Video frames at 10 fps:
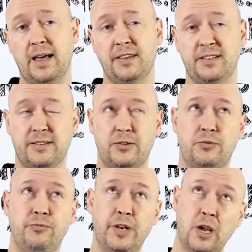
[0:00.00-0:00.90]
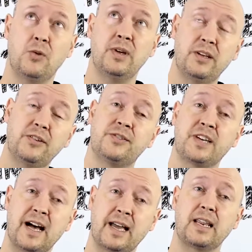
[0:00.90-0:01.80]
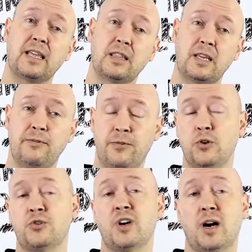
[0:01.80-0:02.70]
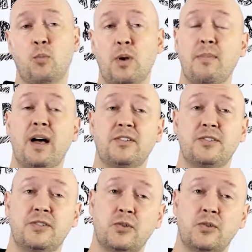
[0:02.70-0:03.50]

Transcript: This video is targeting the first-time webmaster,